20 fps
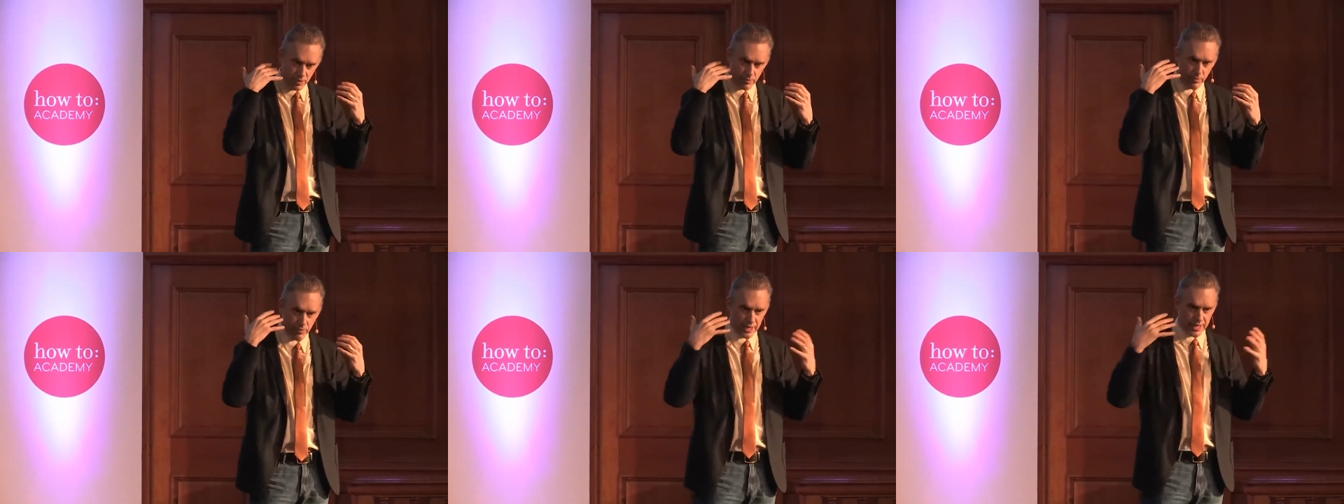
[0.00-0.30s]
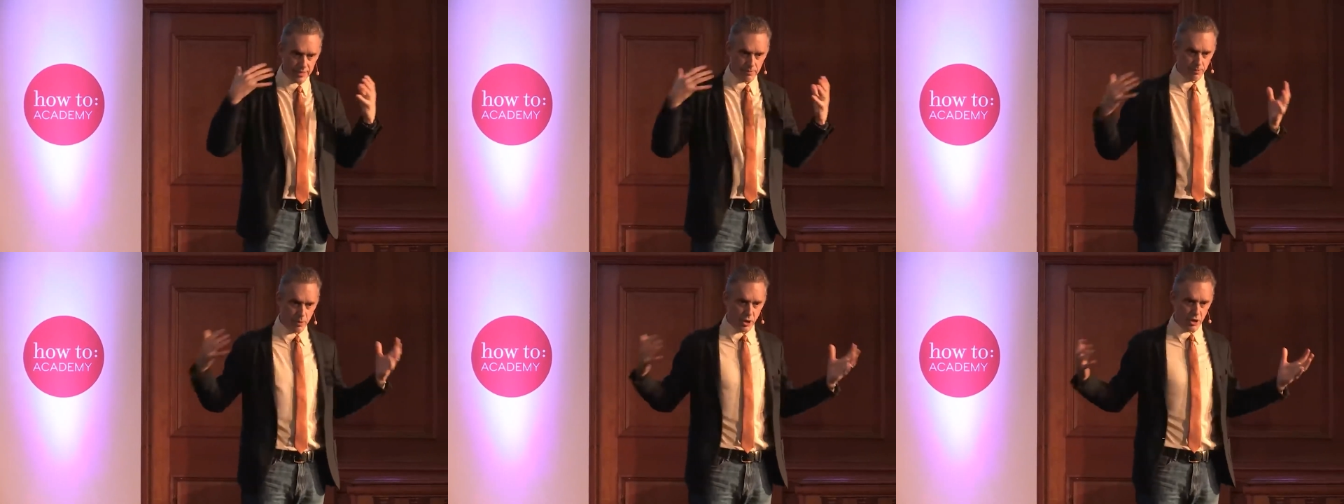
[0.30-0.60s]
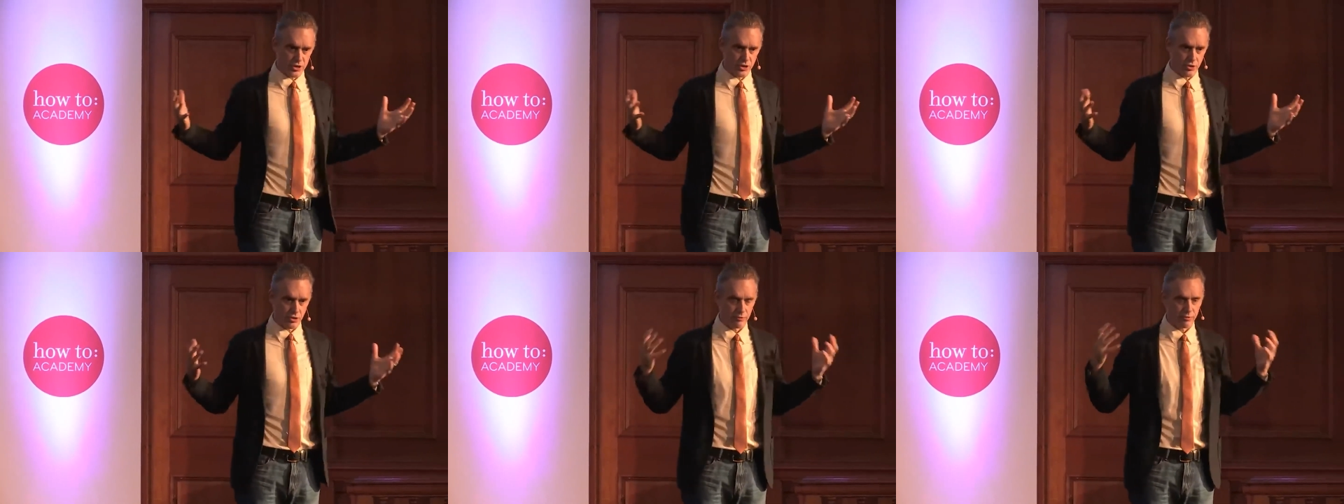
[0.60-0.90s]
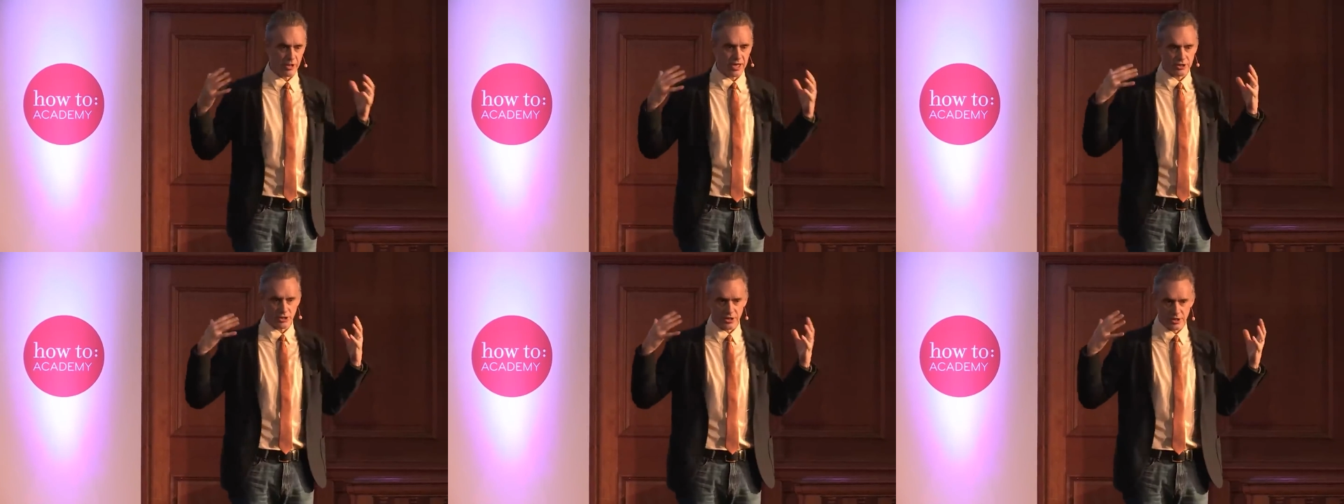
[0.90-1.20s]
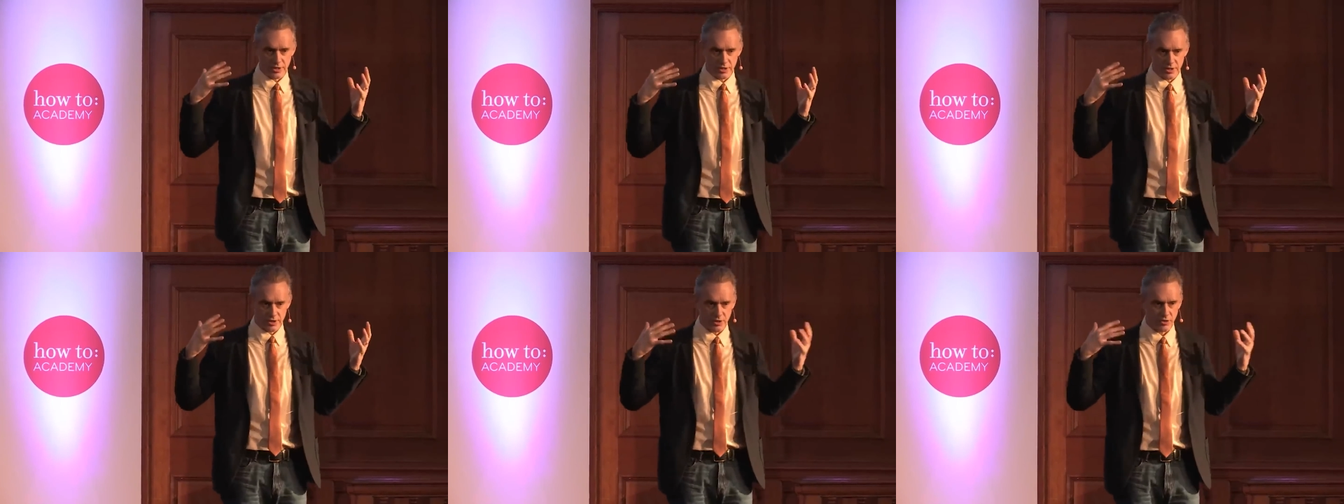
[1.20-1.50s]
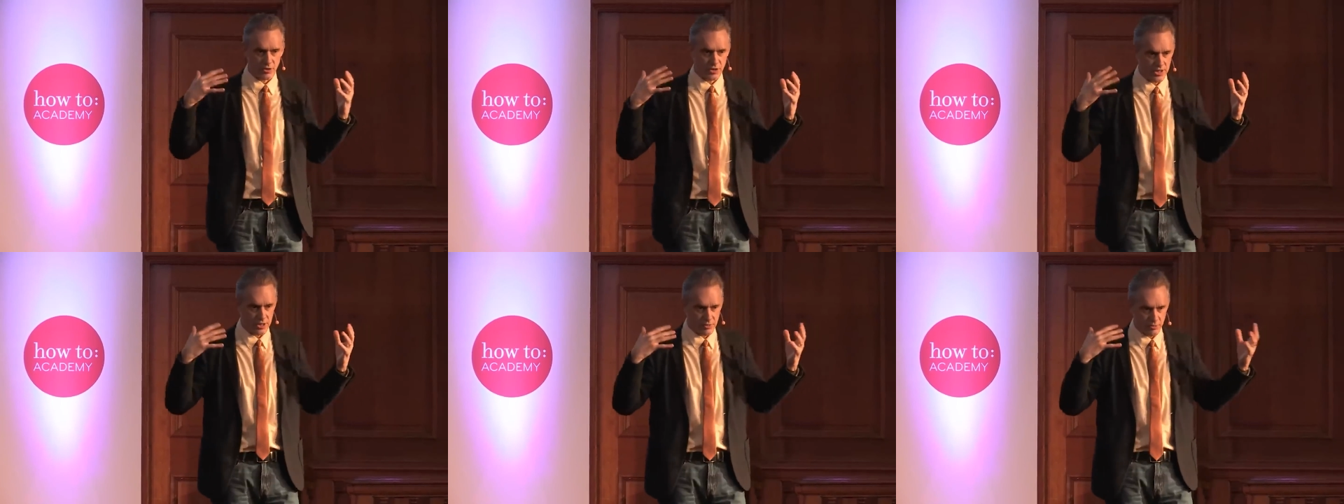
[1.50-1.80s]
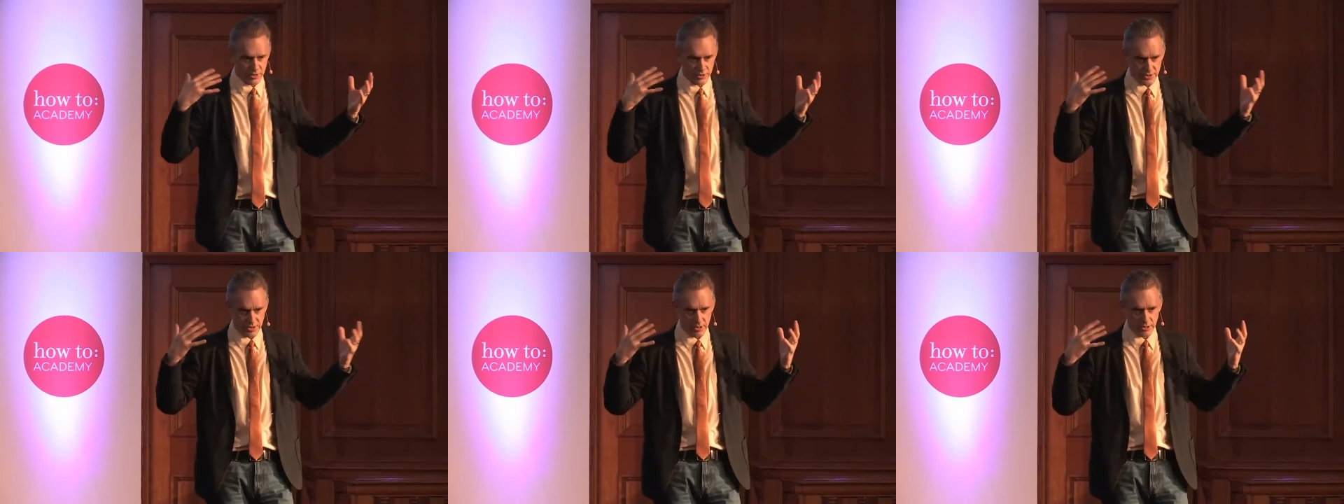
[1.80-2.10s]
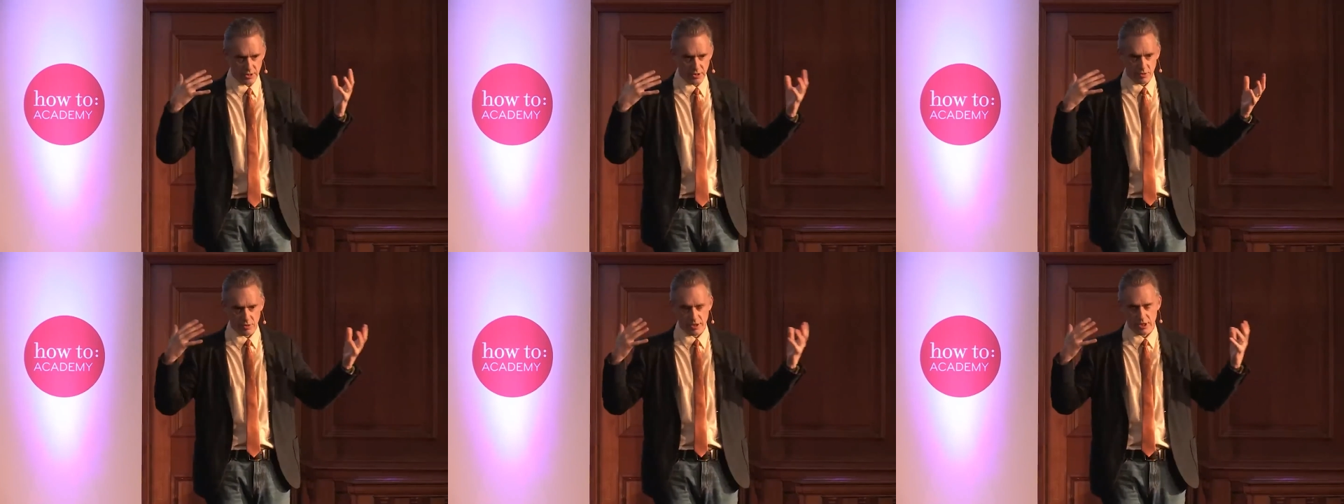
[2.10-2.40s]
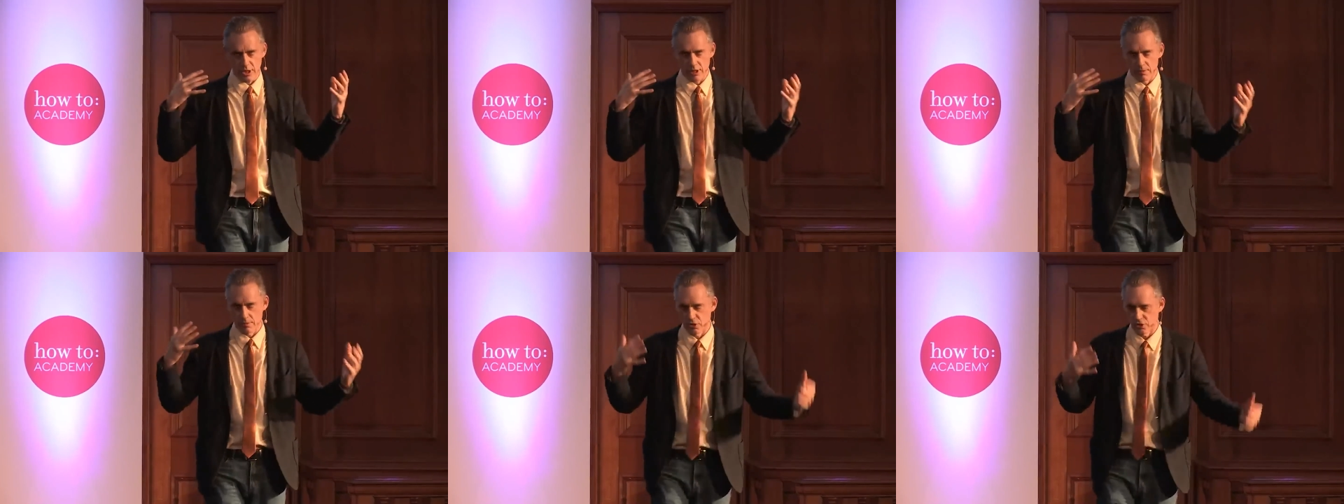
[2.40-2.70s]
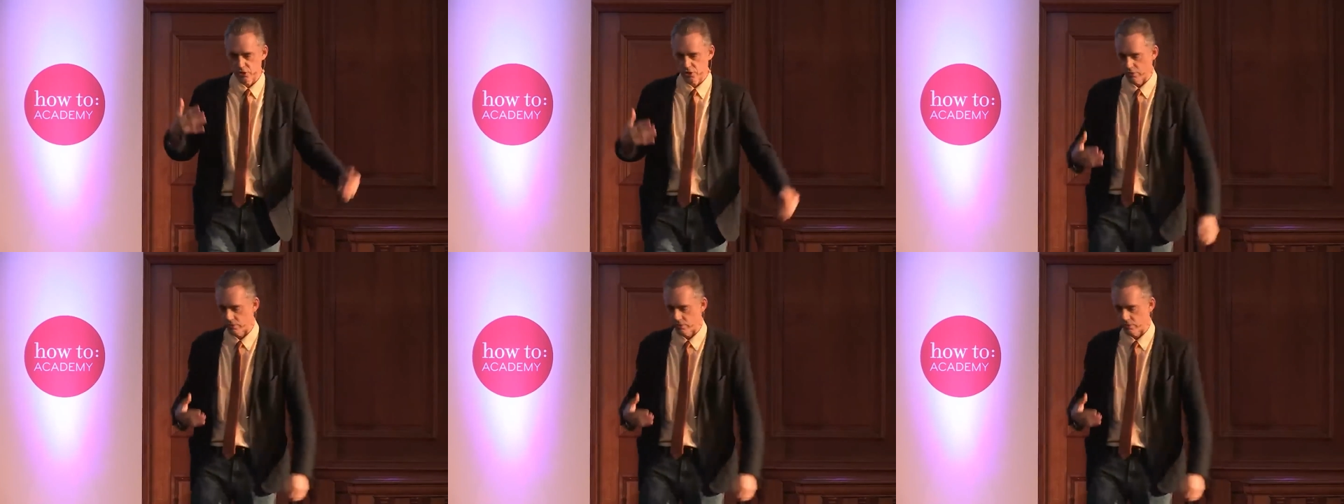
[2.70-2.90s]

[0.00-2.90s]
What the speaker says: like postural flexion is associated with serotonin and emotional